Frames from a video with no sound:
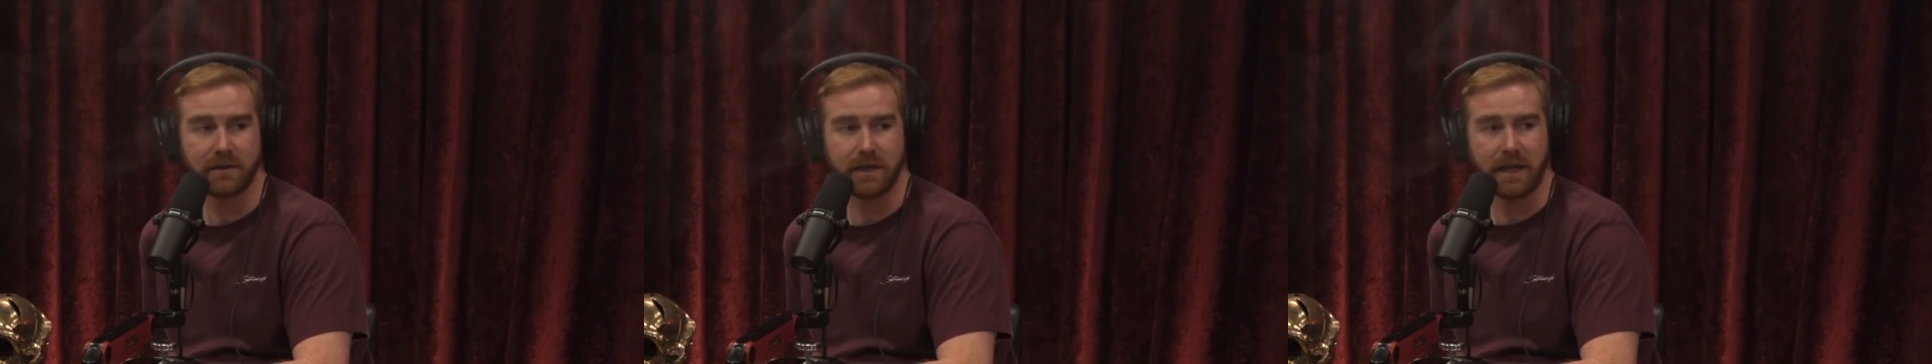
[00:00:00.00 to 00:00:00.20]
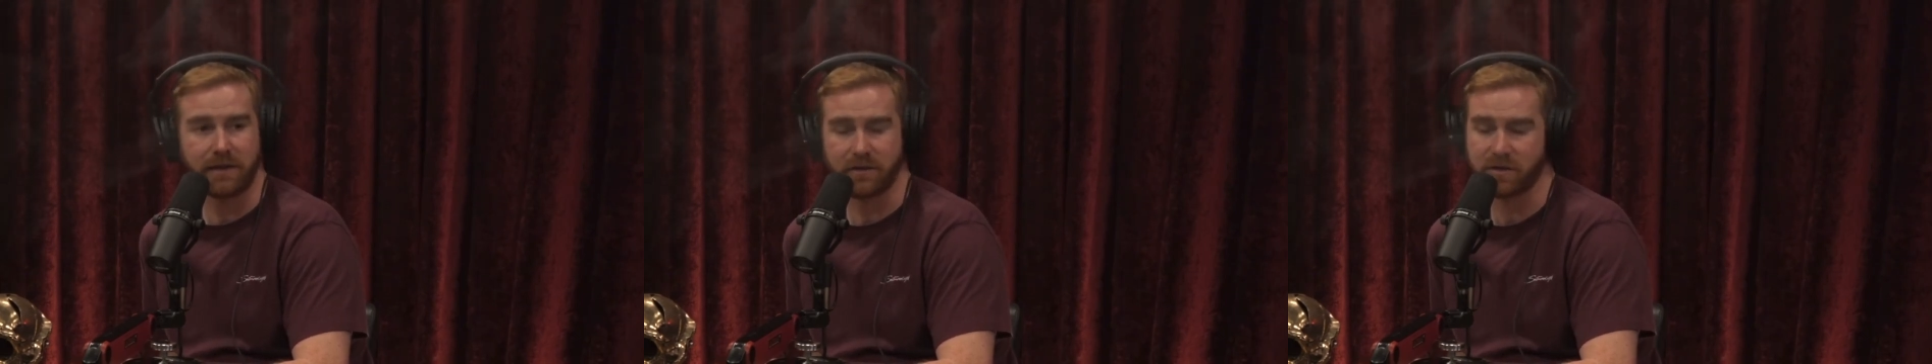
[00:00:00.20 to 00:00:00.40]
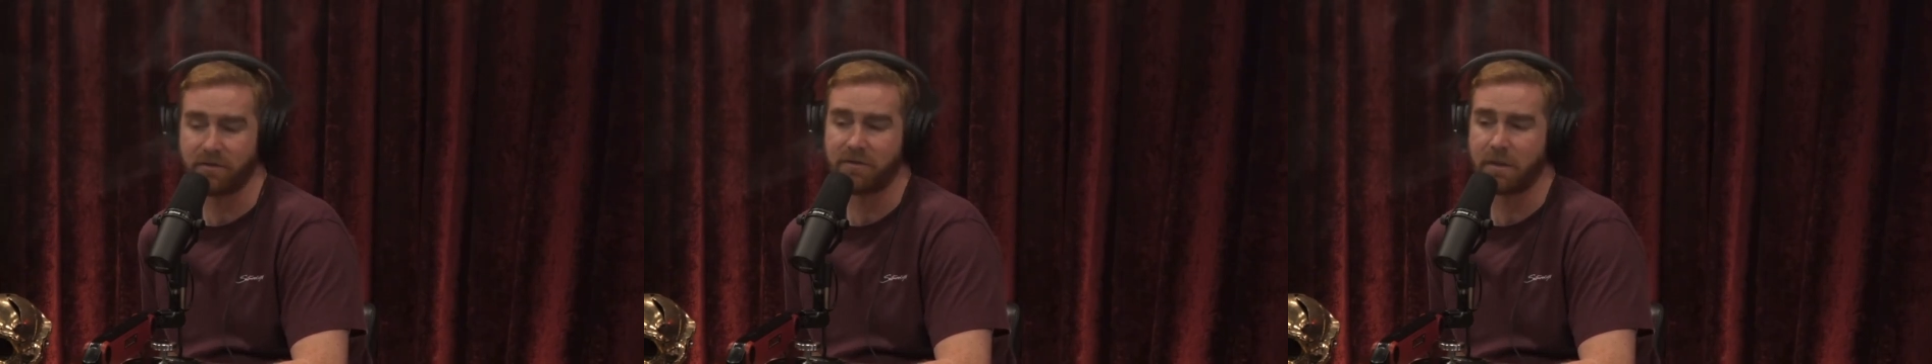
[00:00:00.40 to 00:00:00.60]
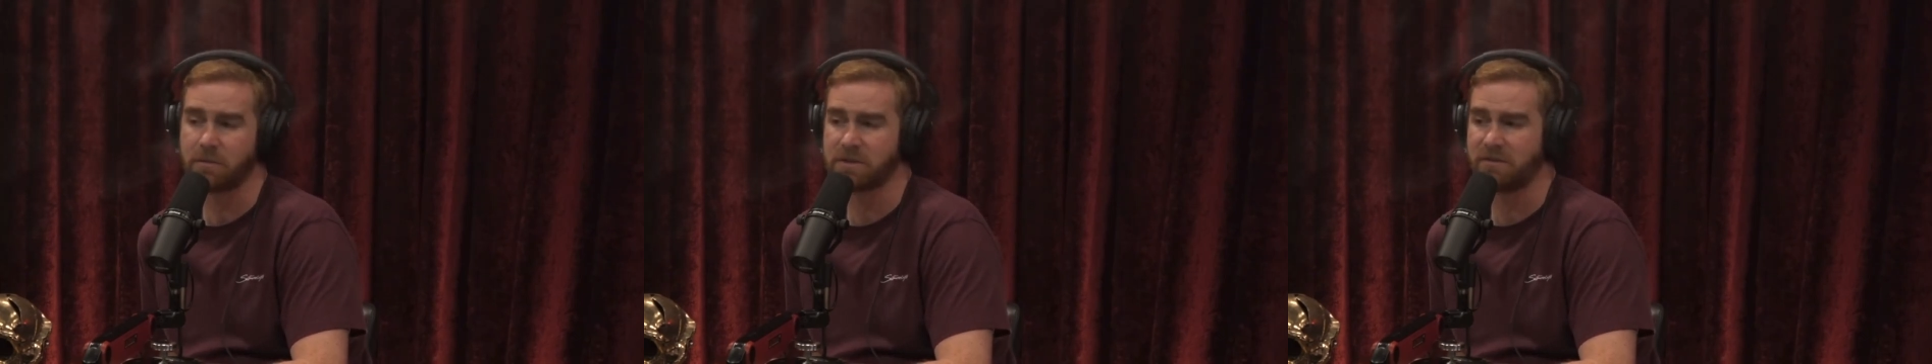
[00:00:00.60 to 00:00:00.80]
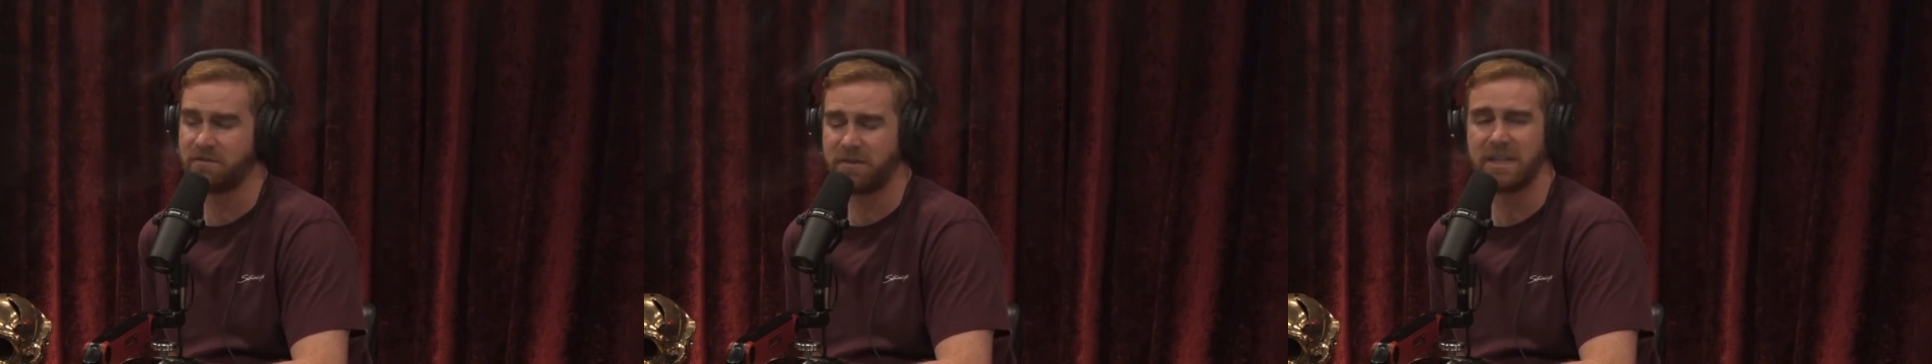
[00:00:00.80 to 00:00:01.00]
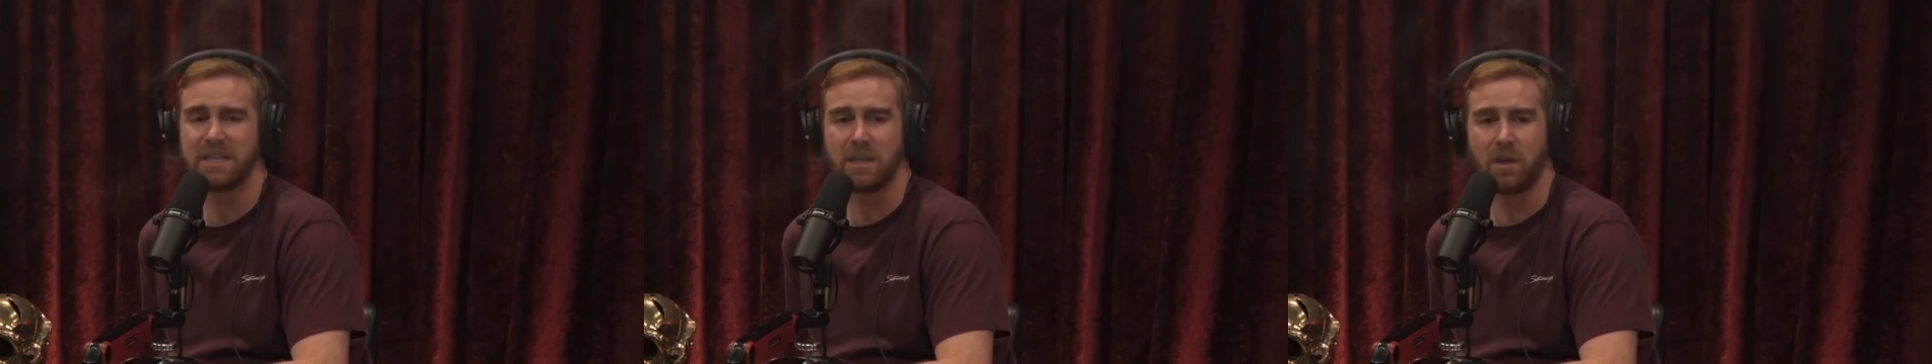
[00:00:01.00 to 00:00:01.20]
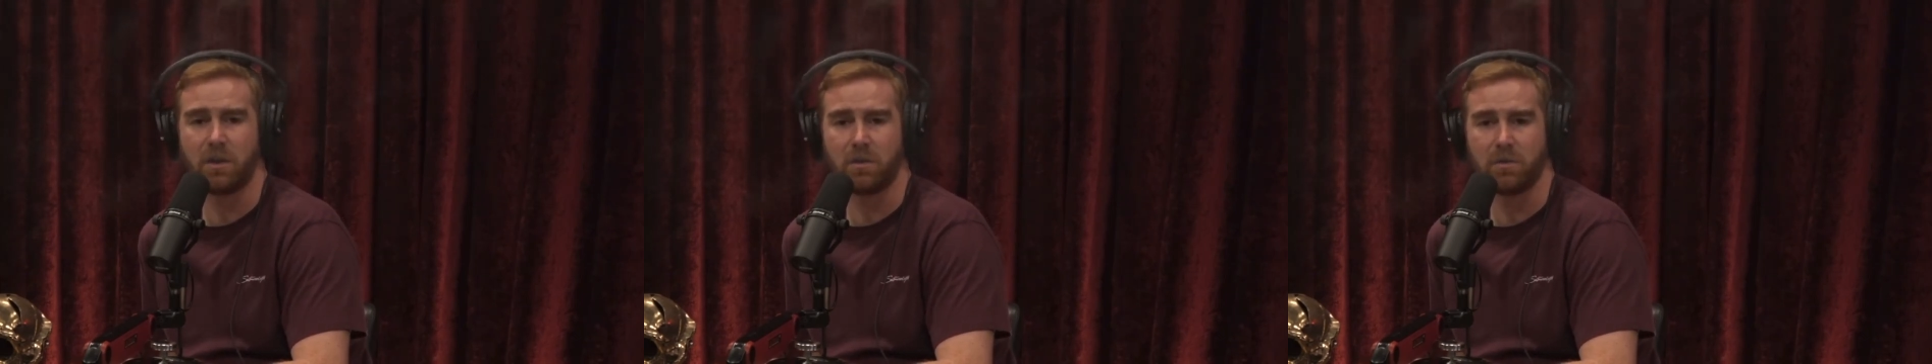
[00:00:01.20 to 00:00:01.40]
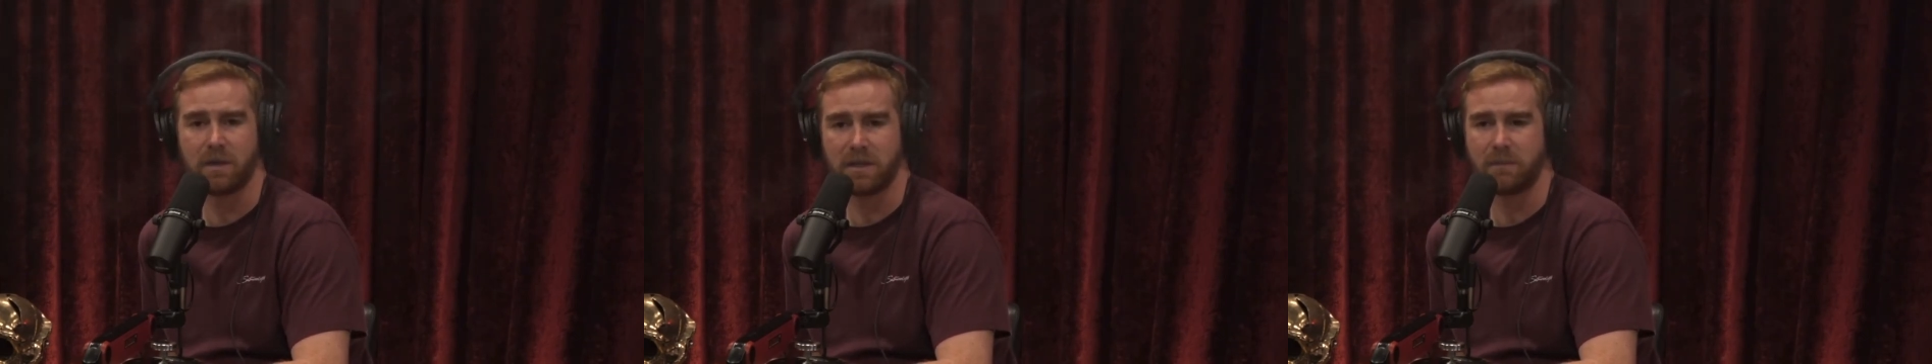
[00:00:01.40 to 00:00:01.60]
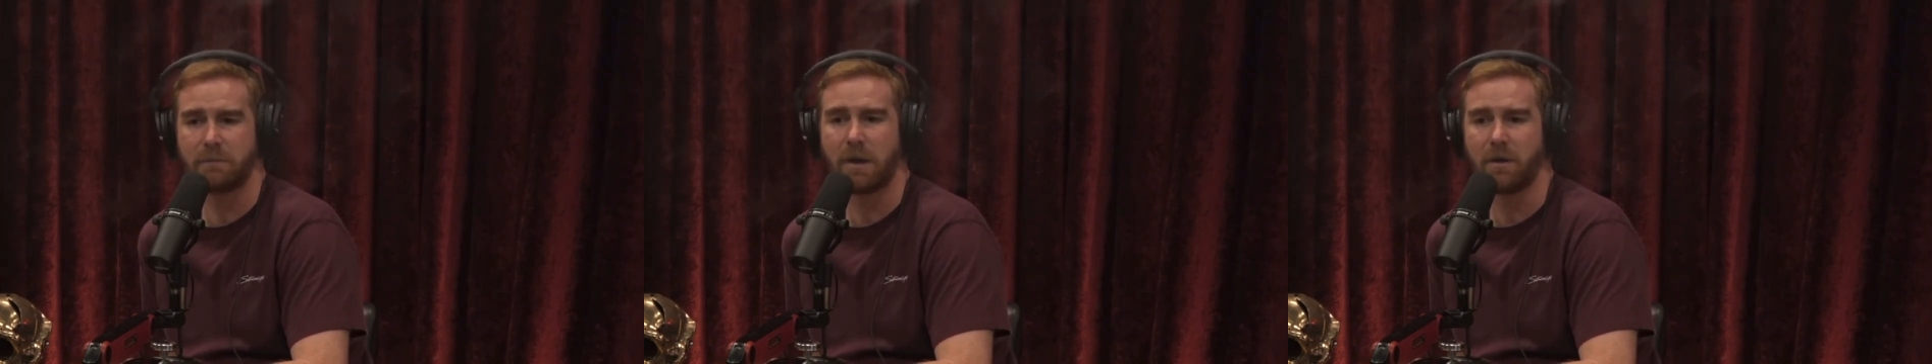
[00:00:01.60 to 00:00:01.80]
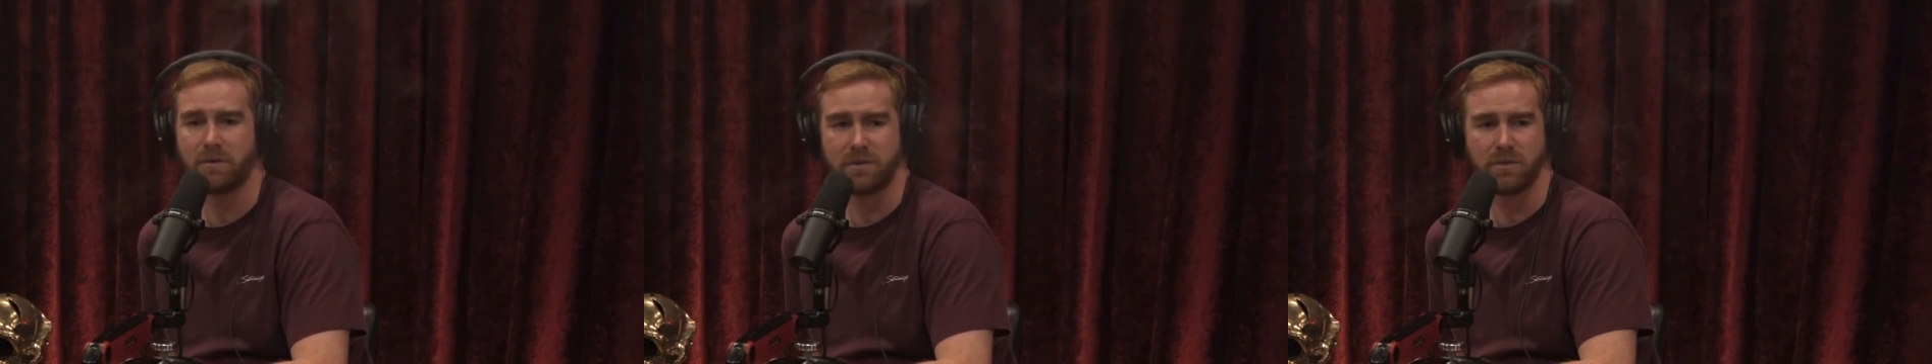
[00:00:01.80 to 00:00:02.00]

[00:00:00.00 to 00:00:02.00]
Yeah, there was a video in the